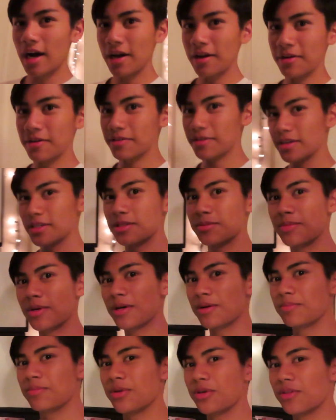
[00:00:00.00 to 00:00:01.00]
I erased
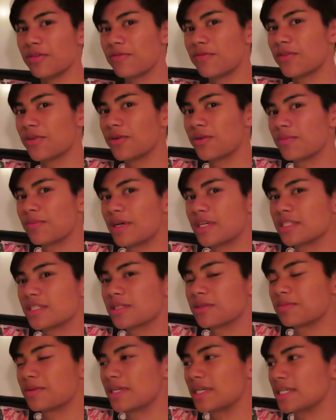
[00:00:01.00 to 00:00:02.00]
my beautiful
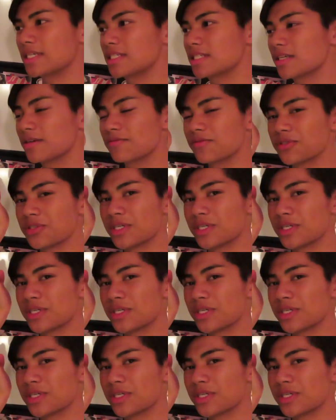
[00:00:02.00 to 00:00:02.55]
masterpiece of